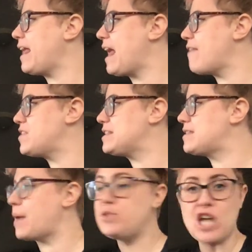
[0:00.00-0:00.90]
have the
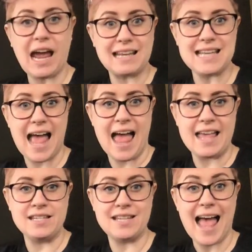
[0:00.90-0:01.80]
subject
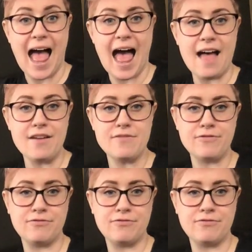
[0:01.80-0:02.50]
and have